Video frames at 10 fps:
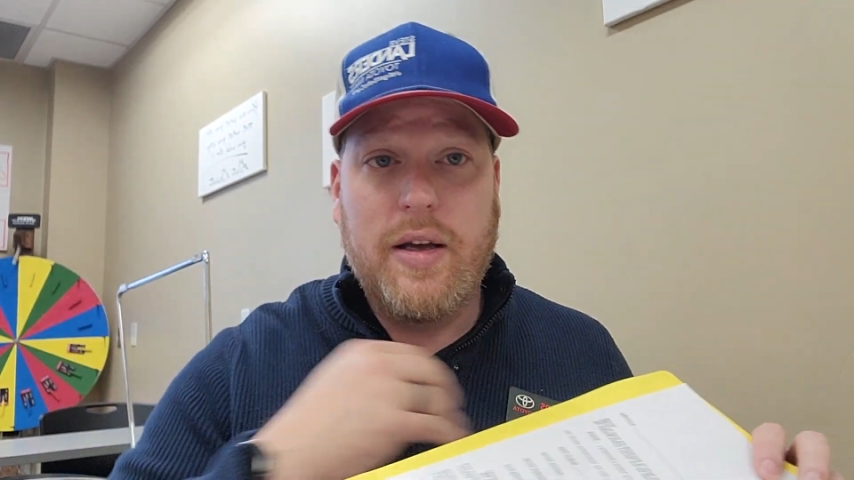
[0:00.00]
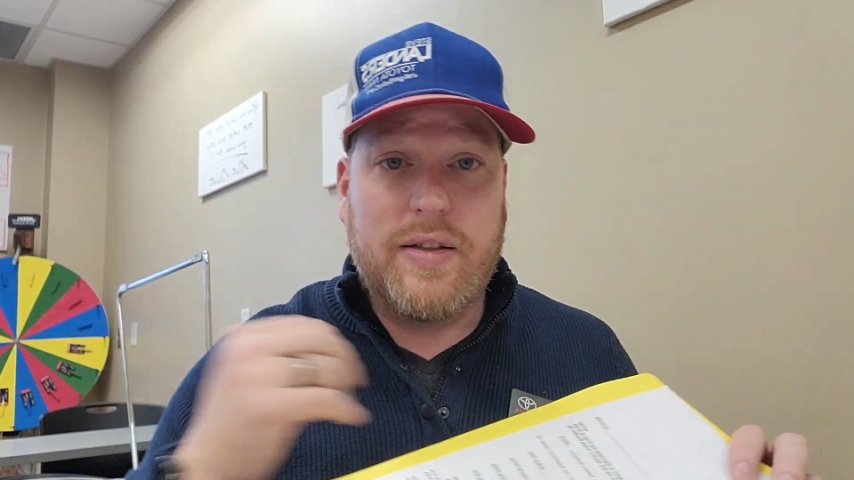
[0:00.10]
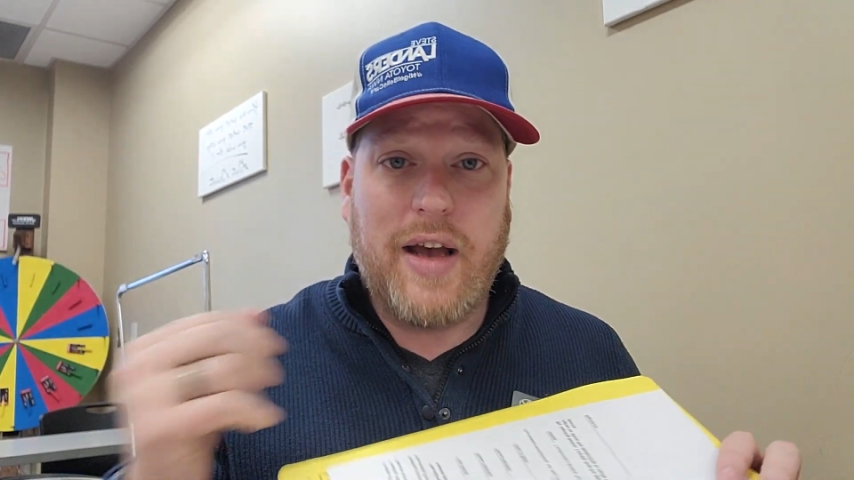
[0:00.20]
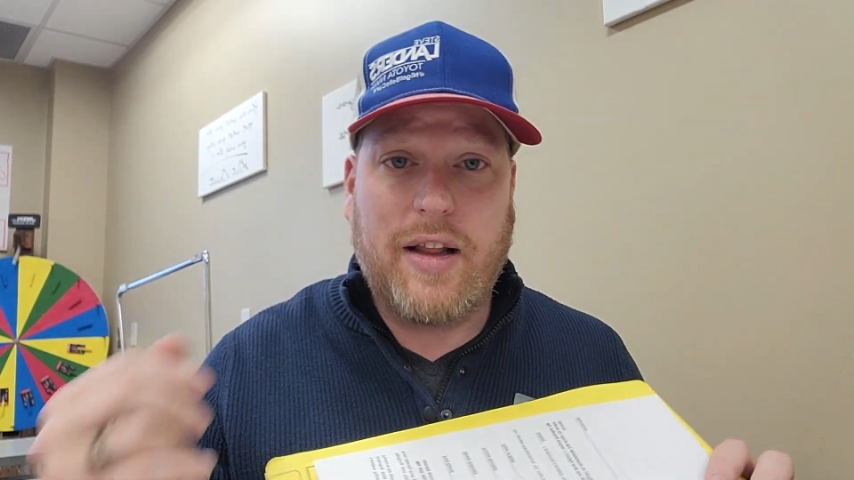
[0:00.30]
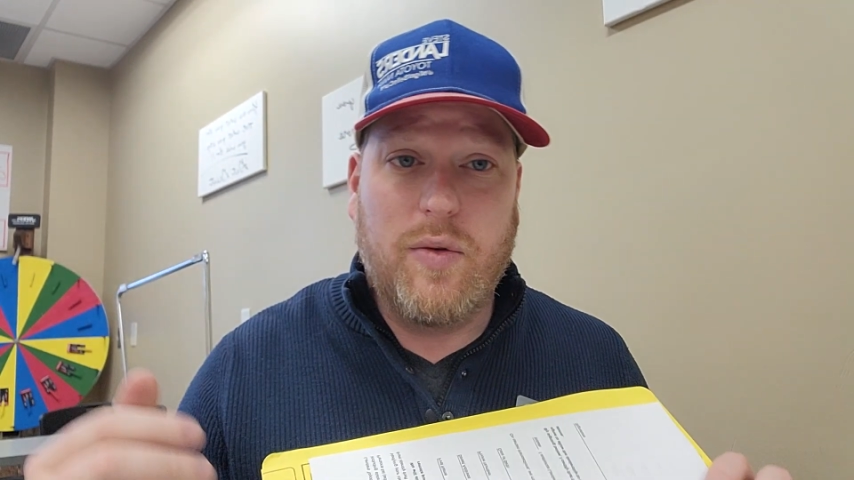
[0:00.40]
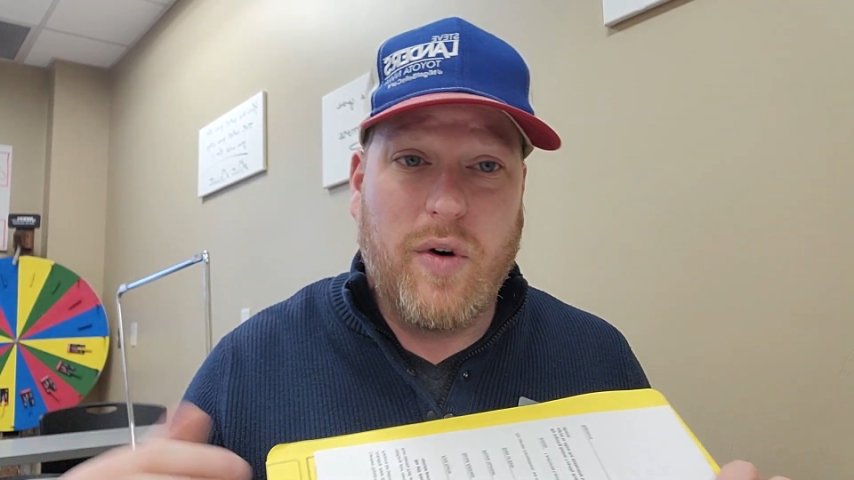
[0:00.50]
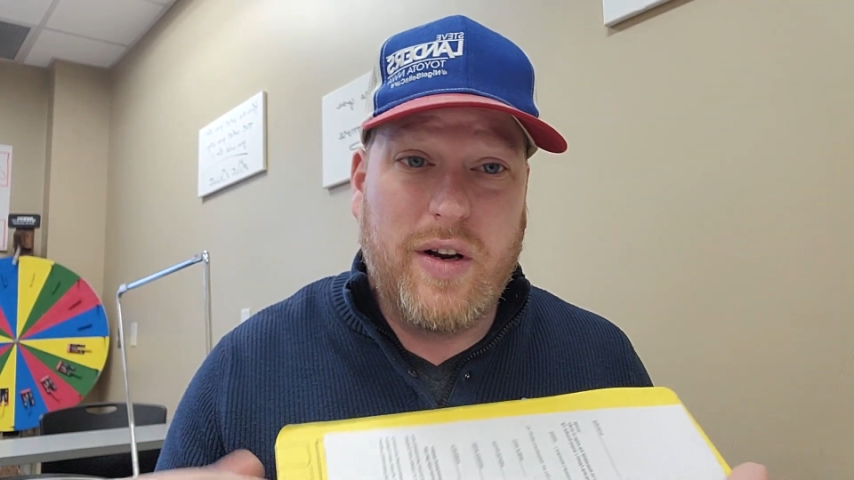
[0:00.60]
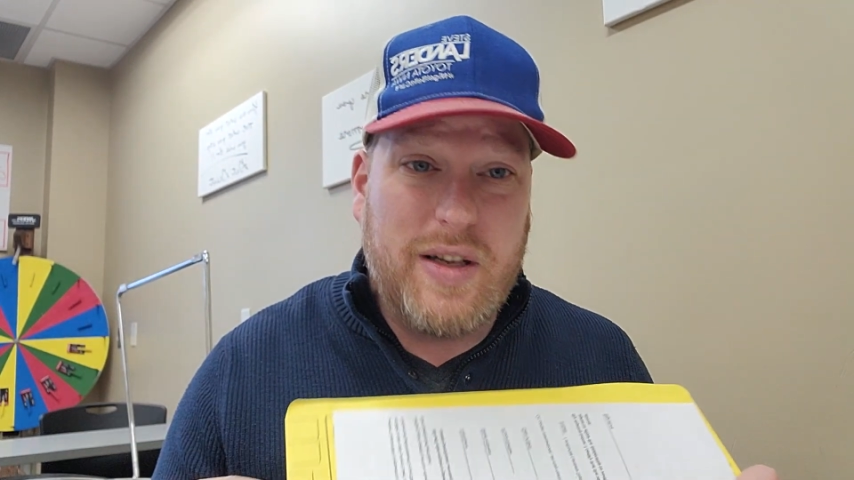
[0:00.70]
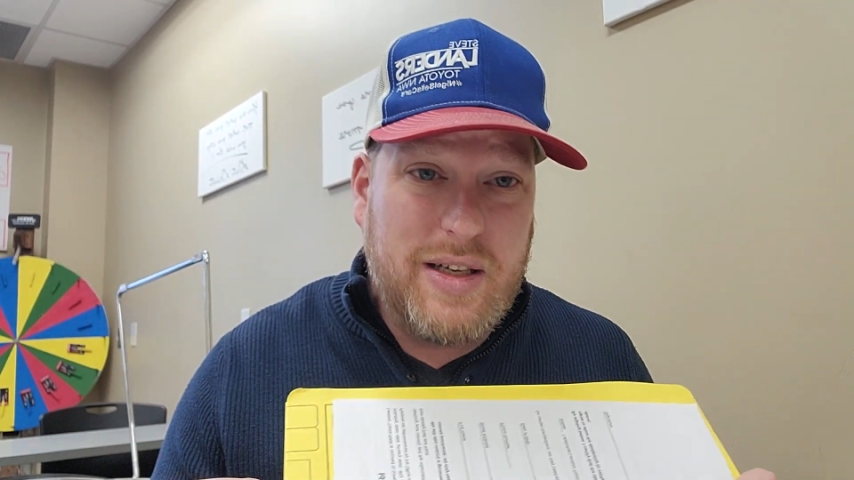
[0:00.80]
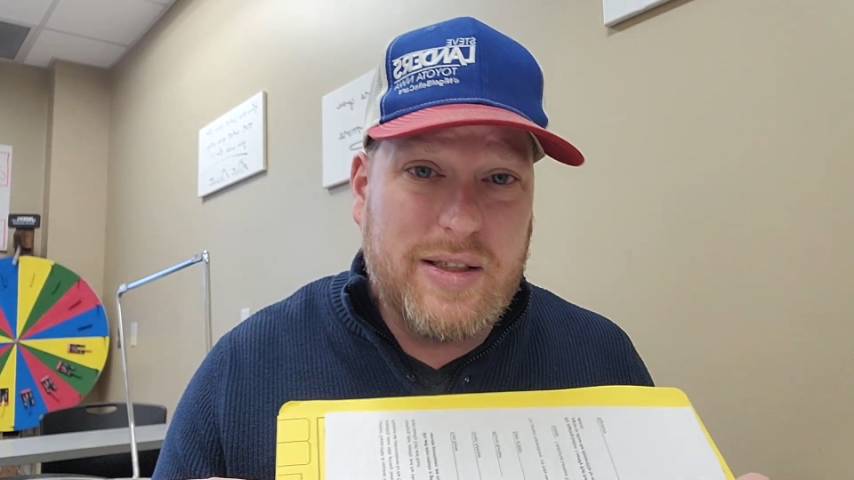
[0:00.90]
exactly what
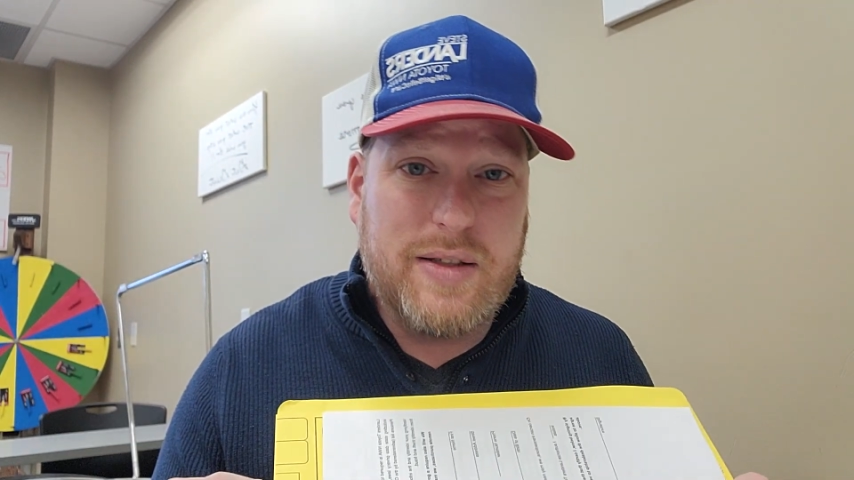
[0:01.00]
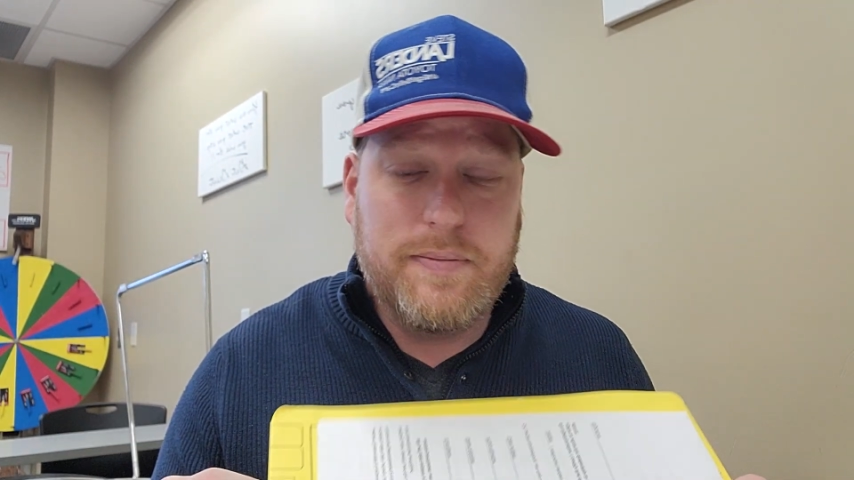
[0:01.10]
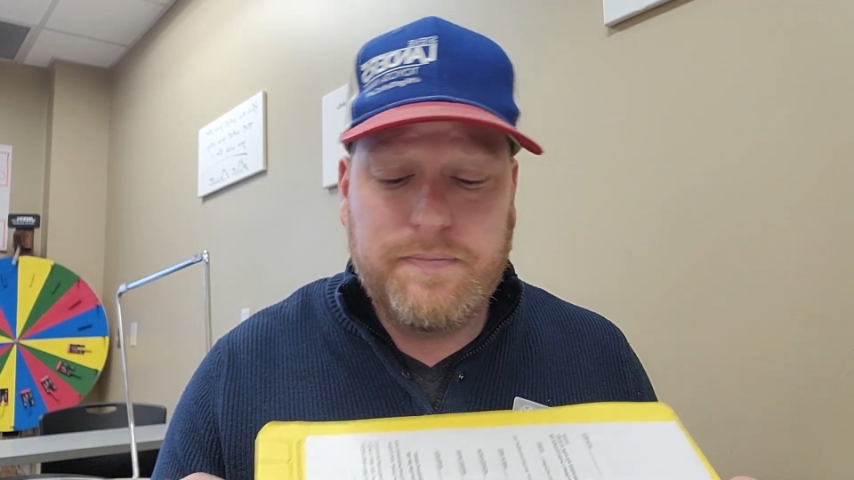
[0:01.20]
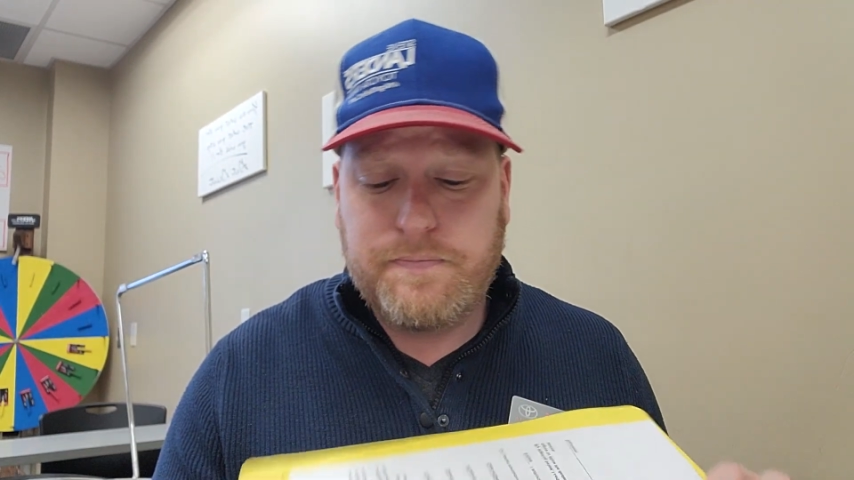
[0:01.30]
it is.